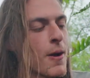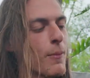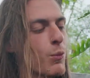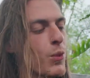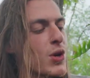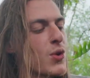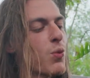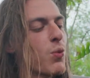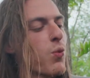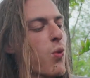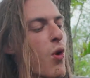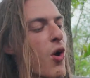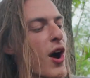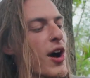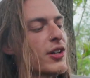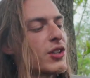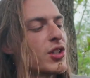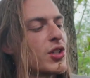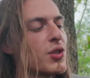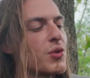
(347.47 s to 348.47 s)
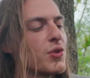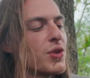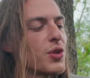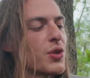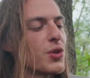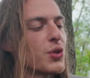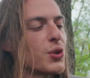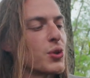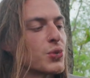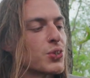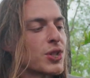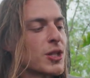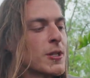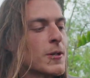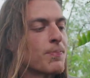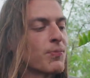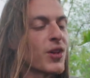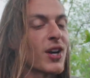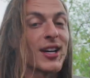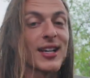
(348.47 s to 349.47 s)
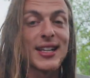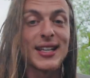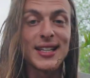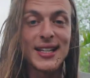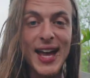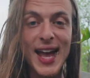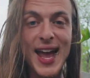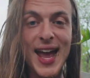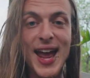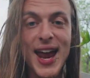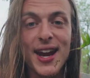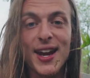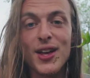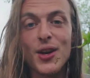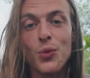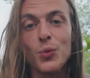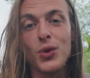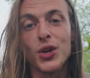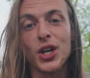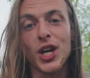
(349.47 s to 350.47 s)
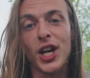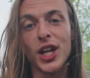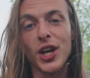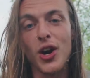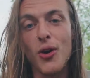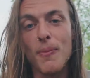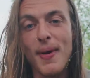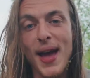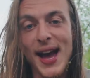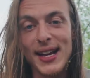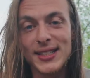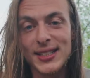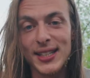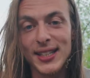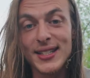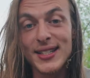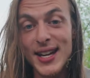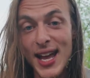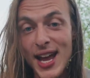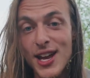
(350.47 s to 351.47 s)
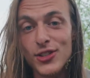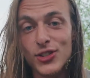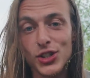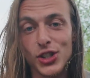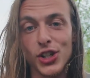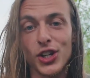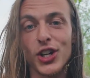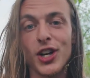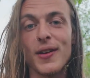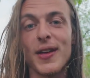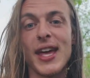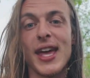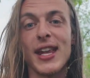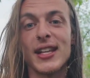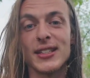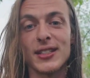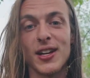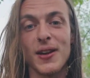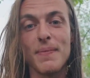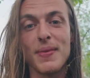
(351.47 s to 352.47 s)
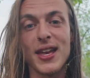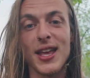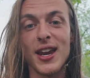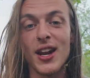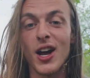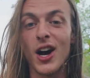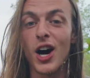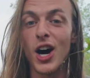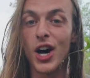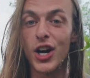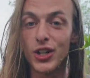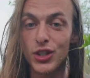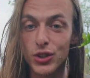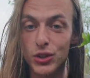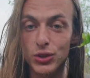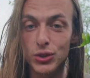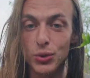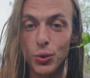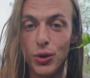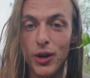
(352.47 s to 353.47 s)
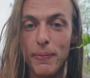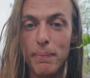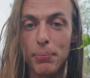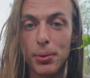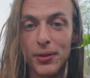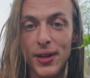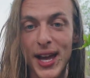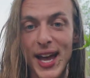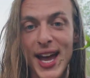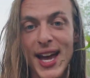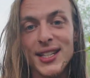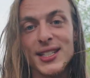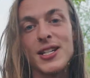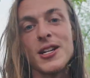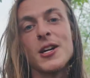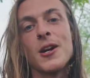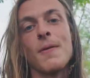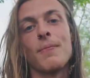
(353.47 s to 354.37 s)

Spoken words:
We want to use, again, we're going to go back to nature. It is going to be in an understory plant.